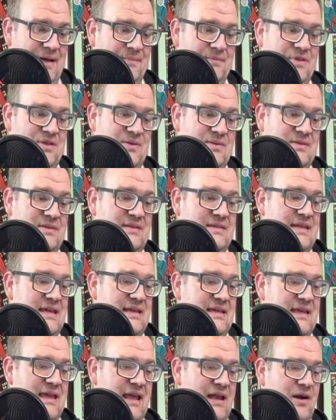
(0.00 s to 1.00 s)
You
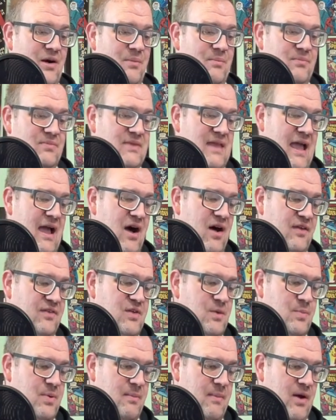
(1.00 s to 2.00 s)
didn't get them. They
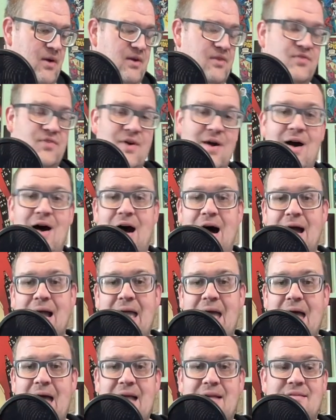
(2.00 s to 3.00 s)
also promoted for
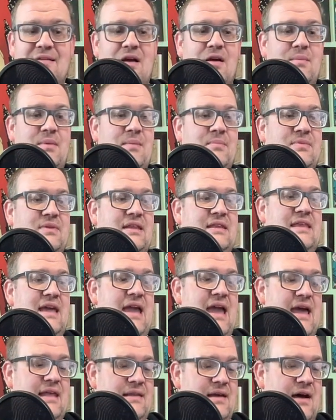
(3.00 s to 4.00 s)
HawkX. I remember that they
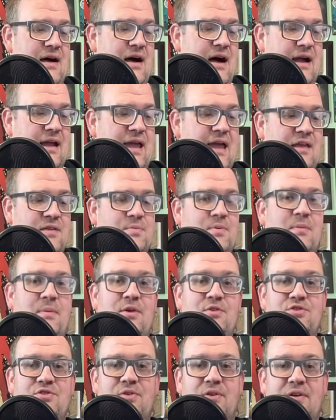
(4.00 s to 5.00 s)
had the HawkX
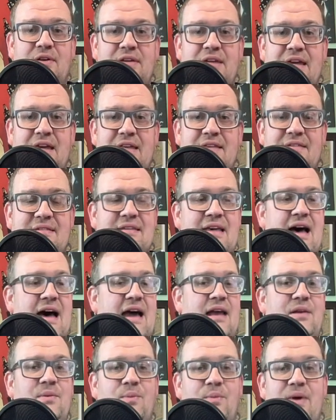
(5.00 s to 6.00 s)
promotional on the
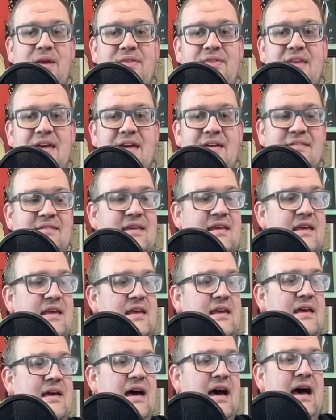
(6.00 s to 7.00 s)
inside with this.
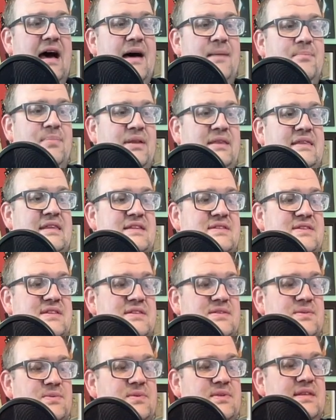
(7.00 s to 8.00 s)
But this
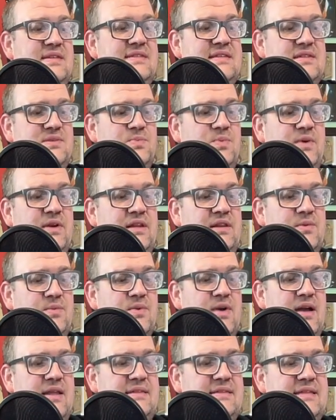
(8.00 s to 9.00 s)
is one of the
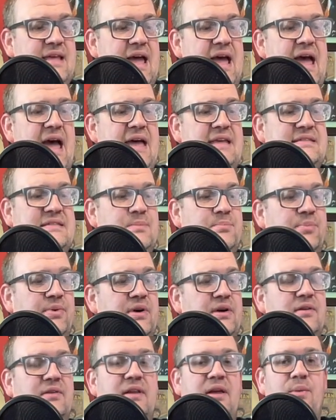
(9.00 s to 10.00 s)
runs that has the
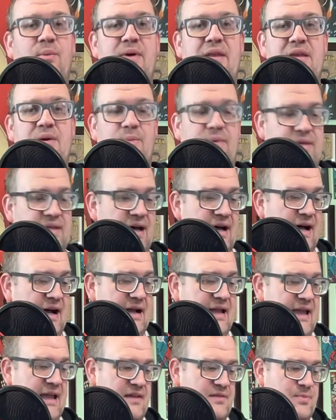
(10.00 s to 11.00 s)
booklet with it with the
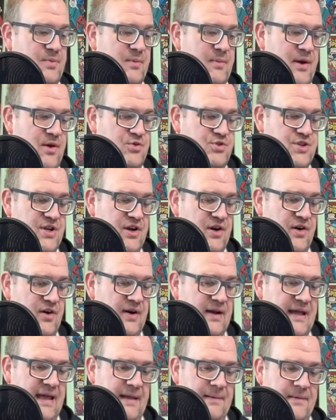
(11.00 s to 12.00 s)
HawkX promotion
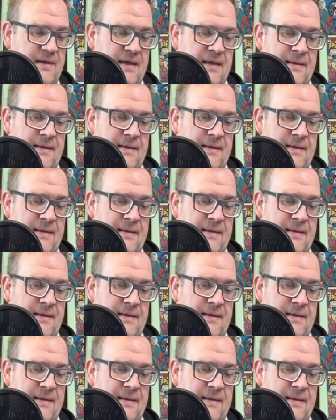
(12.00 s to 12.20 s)
on it.